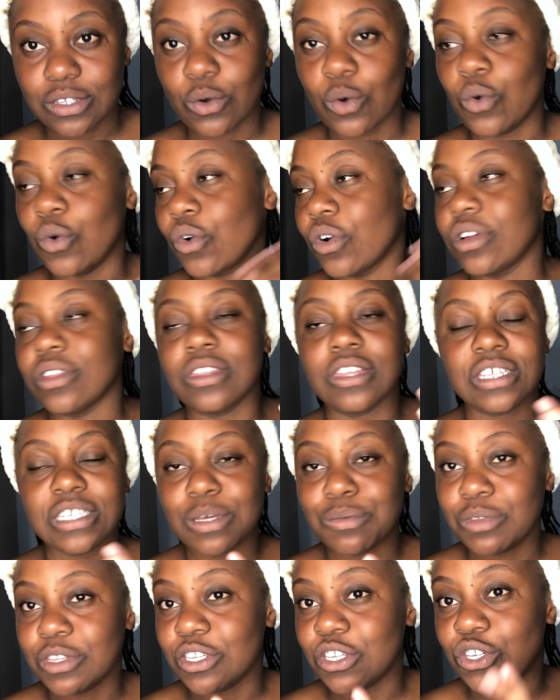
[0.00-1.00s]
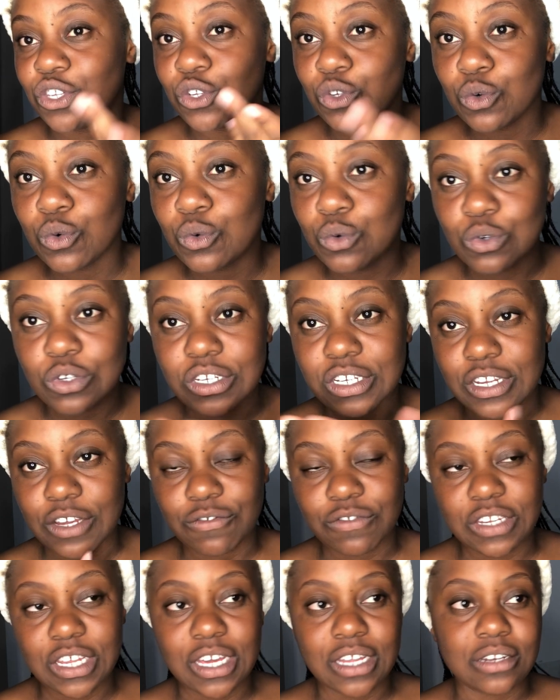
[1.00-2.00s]
or the subject you wouldn't
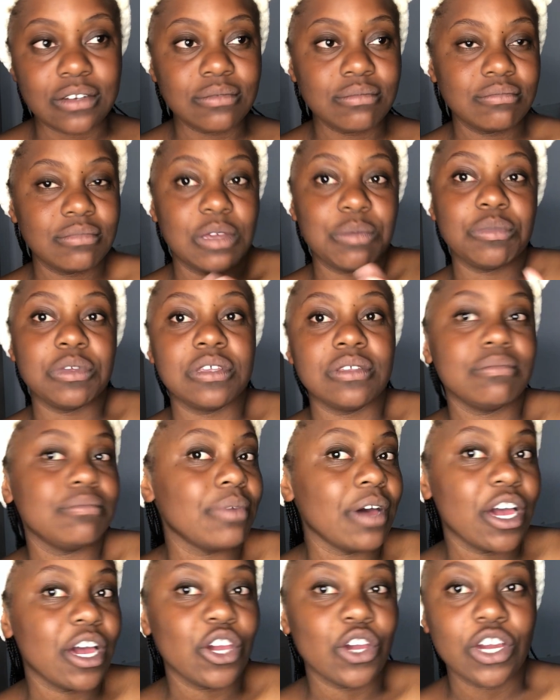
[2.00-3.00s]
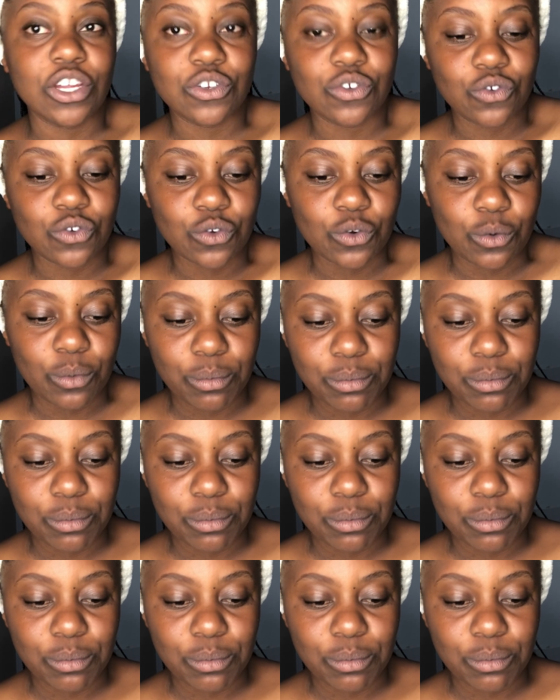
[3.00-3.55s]
have done, maybe bio, I don't know,